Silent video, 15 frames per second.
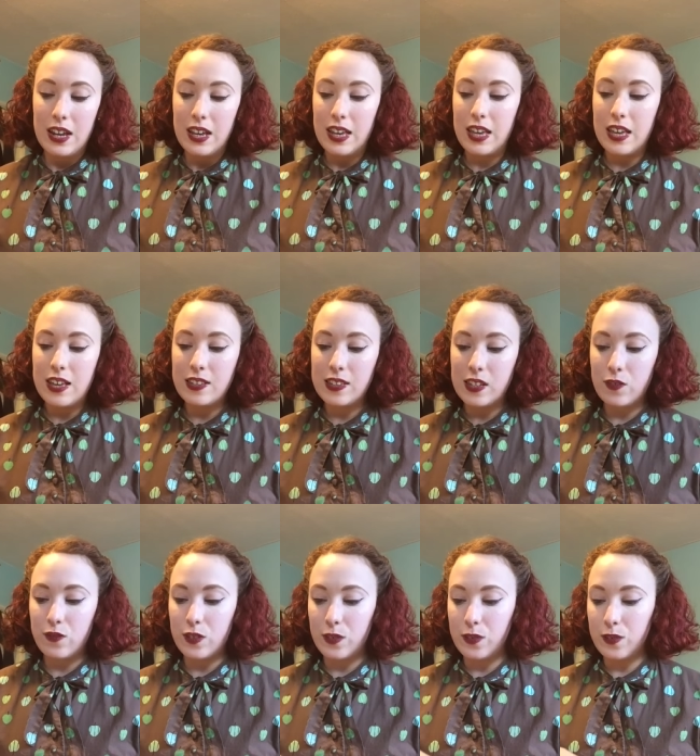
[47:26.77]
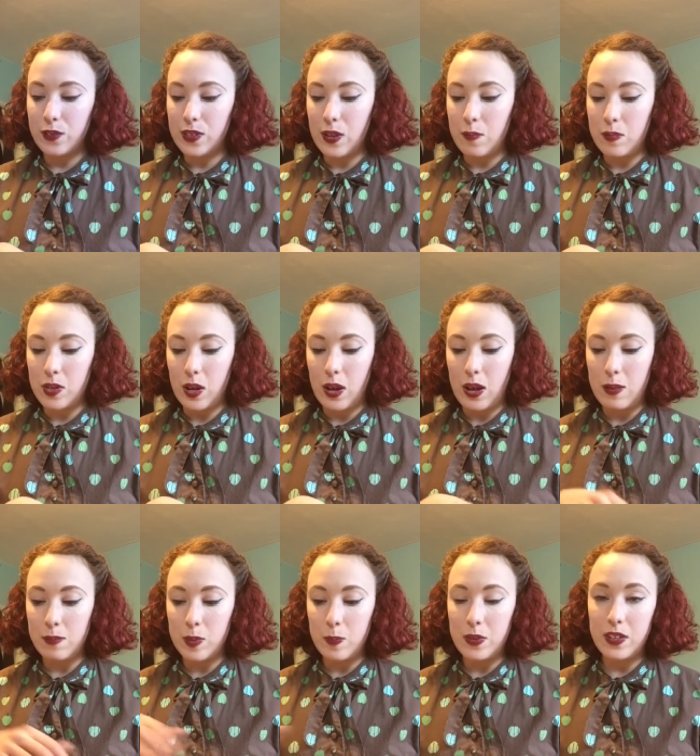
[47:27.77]
He is difficult
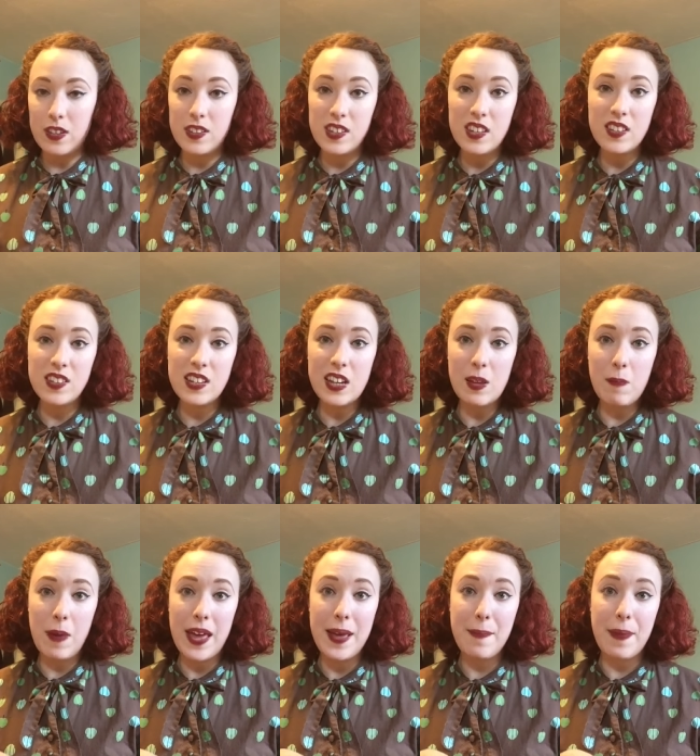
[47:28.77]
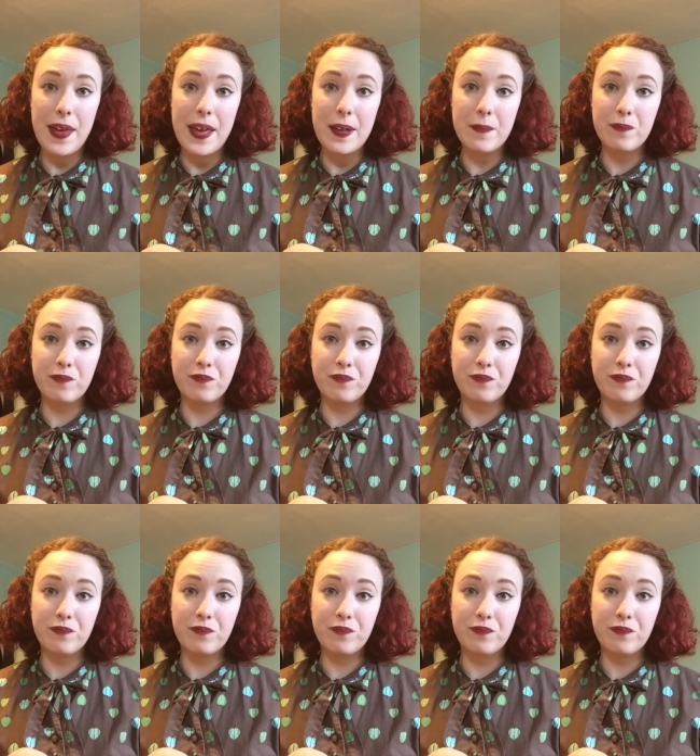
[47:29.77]
sometimes because he's still a baby,